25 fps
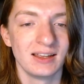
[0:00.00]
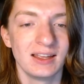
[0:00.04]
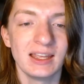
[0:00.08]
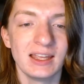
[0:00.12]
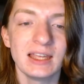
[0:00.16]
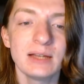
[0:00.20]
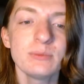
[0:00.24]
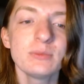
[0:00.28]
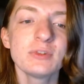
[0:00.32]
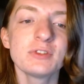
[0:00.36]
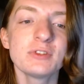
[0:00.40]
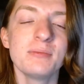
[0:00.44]

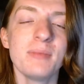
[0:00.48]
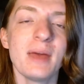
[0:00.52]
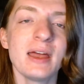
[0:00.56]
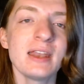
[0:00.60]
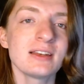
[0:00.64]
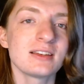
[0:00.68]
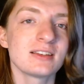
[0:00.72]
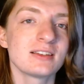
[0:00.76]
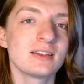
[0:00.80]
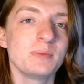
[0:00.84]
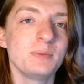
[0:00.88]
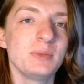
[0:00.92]
It was
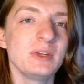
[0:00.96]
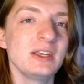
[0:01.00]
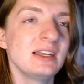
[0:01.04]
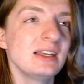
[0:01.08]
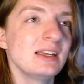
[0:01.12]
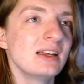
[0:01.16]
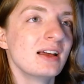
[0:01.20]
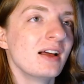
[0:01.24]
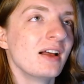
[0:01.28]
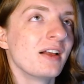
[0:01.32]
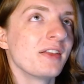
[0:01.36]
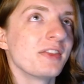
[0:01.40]
meant to
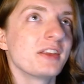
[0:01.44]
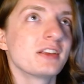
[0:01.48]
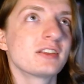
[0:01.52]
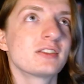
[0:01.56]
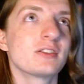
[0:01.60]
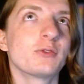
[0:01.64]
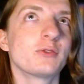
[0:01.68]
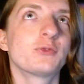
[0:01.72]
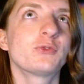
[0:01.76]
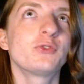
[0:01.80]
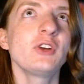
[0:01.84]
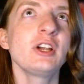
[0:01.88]
be this
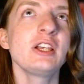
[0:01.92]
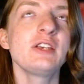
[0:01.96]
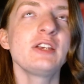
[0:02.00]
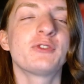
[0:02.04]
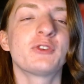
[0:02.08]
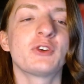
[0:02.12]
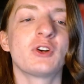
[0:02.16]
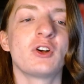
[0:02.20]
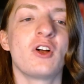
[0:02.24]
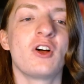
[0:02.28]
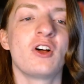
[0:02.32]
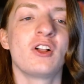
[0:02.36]

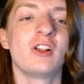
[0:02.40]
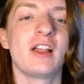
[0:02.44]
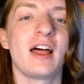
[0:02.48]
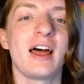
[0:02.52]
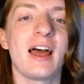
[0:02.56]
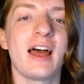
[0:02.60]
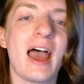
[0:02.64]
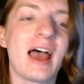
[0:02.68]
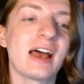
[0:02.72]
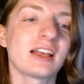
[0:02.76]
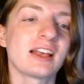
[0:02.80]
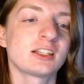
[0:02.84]
free-for-all
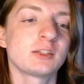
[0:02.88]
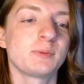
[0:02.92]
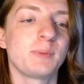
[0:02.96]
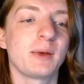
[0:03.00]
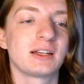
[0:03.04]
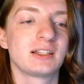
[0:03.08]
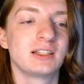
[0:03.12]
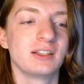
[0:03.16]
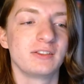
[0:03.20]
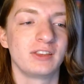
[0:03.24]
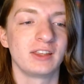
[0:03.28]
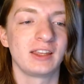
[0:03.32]

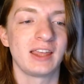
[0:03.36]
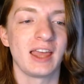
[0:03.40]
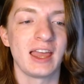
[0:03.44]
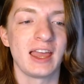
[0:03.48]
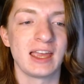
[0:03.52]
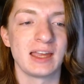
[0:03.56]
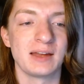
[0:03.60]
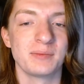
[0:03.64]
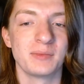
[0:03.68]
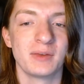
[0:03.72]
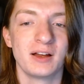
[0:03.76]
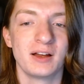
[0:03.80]
aspect of the
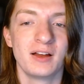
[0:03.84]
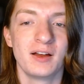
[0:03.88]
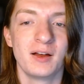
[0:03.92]
game,